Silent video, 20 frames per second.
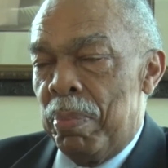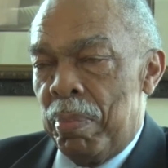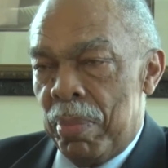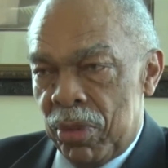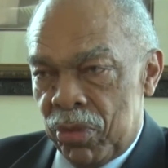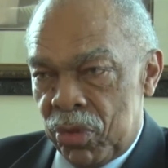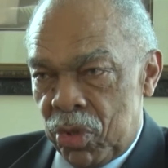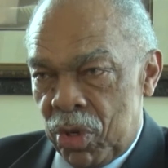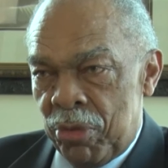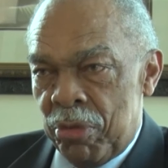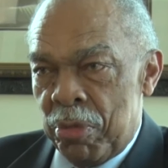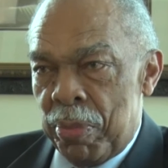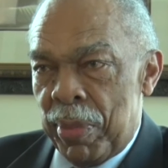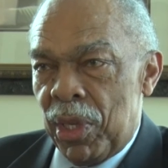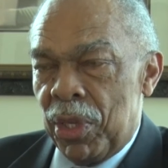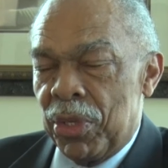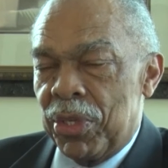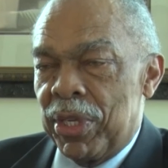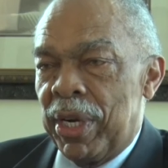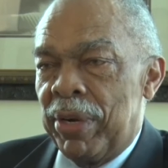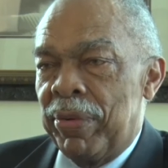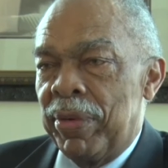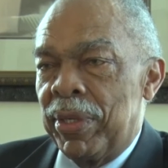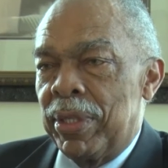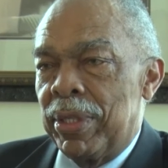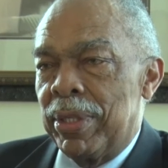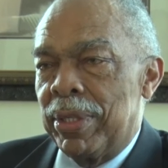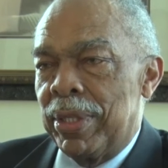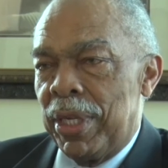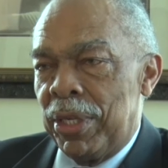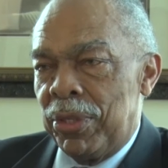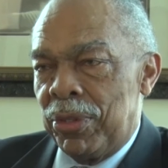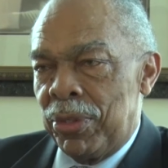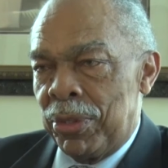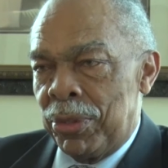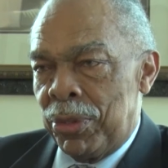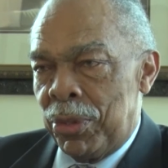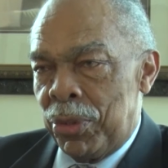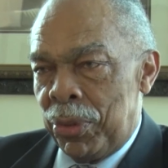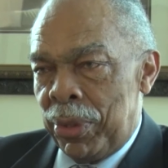Served military
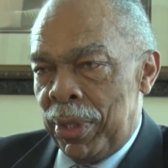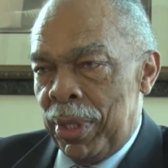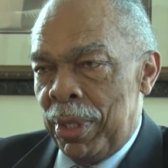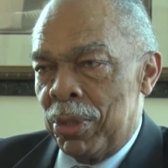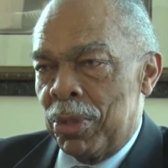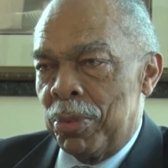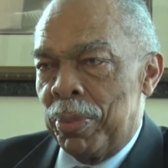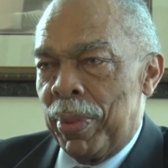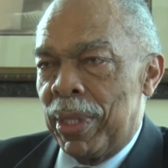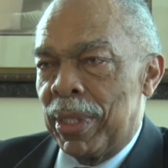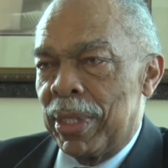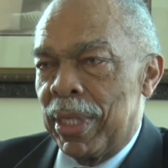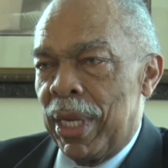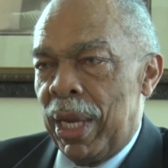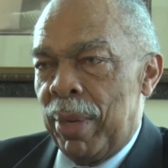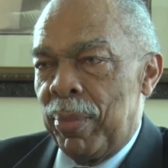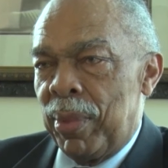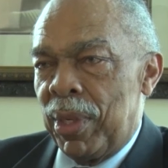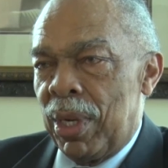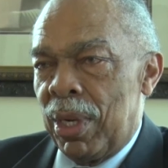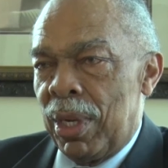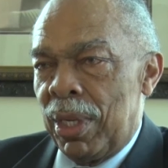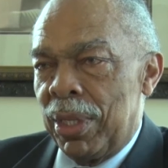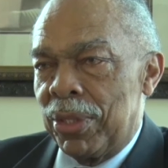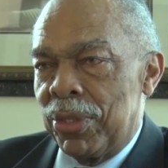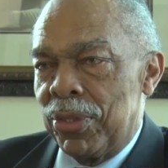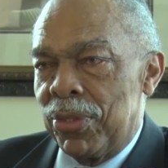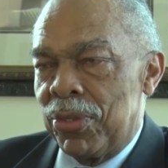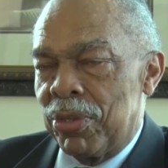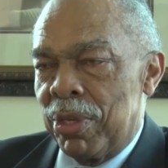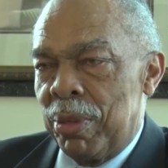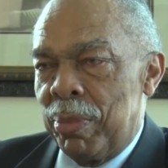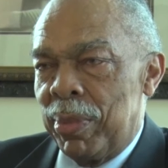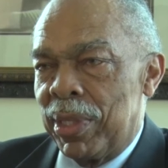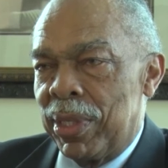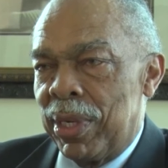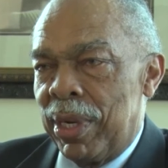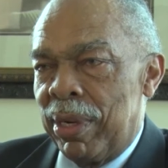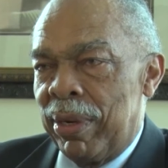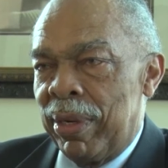tenure duty, spent time at Arlington
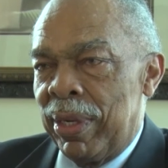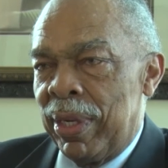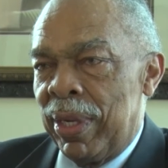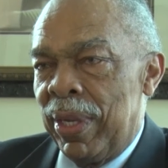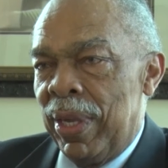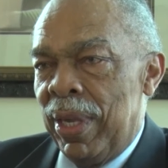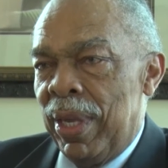Cemetery,